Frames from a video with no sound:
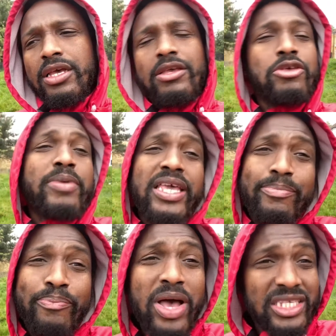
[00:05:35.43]
You make
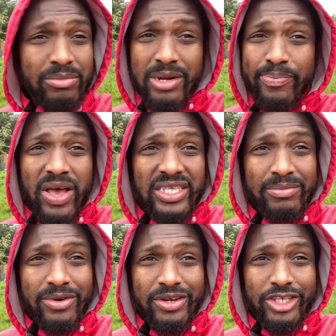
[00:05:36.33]
impossible the
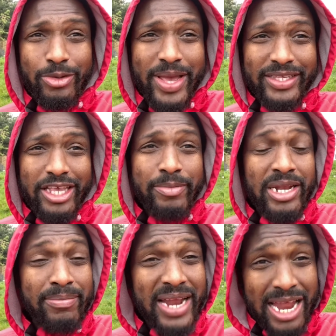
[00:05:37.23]
possible. You see what I say? You make
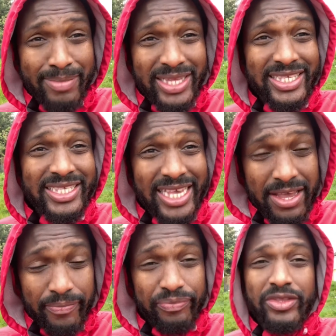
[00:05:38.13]
the blind man see. You
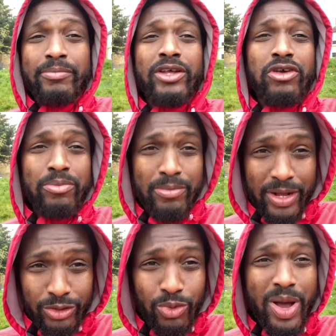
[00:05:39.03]
make the crippled
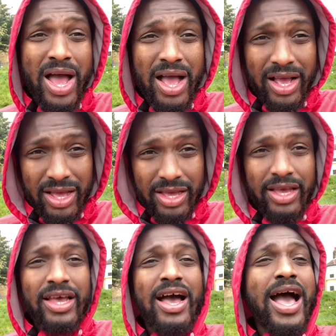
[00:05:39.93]
man to walk.
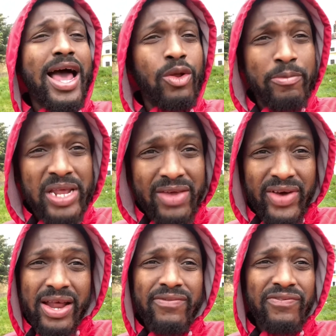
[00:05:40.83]
All who believe
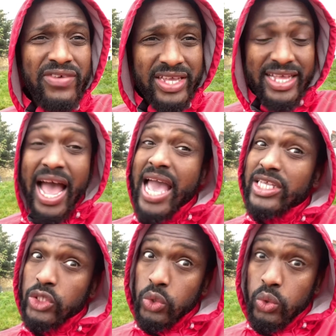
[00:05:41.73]
and have faith. I
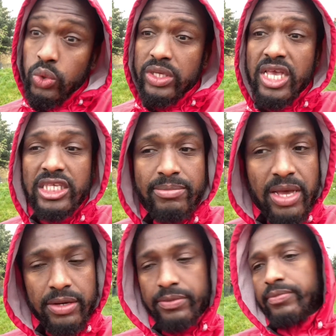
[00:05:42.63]
do. Yes, man.